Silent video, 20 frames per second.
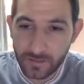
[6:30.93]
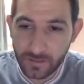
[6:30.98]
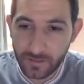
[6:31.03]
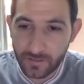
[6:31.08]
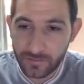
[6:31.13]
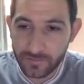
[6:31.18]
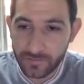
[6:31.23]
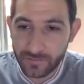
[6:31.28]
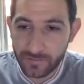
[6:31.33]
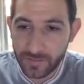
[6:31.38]

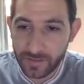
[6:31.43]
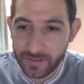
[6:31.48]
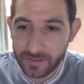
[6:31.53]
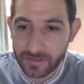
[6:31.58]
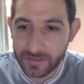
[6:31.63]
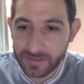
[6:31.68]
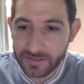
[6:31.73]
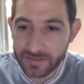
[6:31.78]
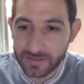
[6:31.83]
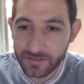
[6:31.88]
of
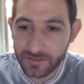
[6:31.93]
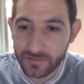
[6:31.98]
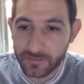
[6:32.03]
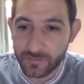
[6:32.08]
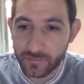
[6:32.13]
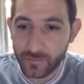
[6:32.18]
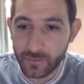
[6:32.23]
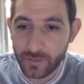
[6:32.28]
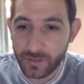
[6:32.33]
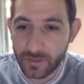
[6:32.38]
matrices, of
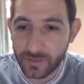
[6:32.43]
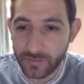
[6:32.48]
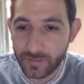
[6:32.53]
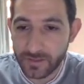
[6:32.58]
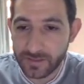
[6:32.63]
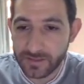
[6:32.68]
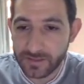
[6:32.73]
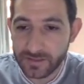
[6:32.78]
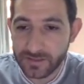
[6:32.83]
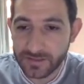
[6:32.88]
Boolean
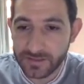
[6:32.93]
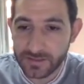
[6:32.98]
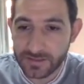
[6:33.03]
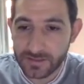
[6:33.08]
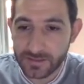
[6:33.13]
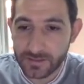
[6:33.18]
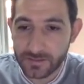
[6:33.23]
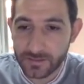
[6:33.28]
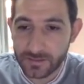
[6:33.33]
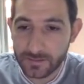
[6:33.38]

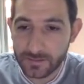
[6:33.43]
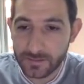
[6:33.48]
matrices.